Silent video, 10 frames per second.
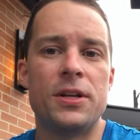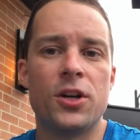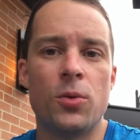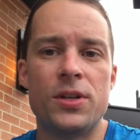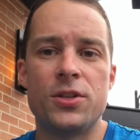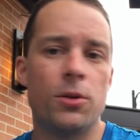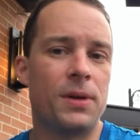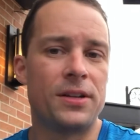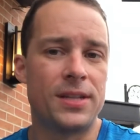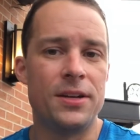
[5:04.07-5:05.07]
to go into it.
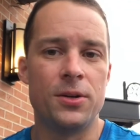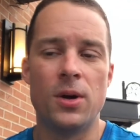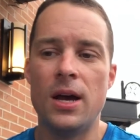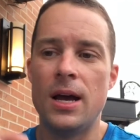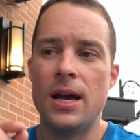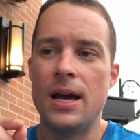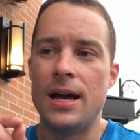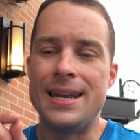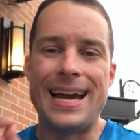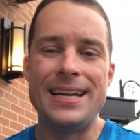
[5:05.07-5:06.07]
But I'll tell you,
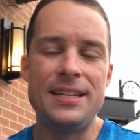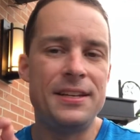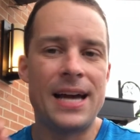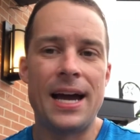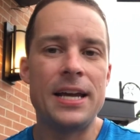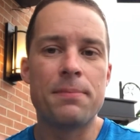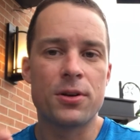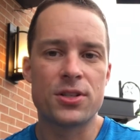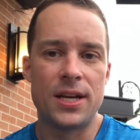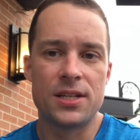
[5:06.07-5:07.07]

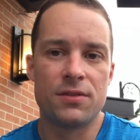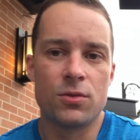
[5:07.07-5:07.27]
99% of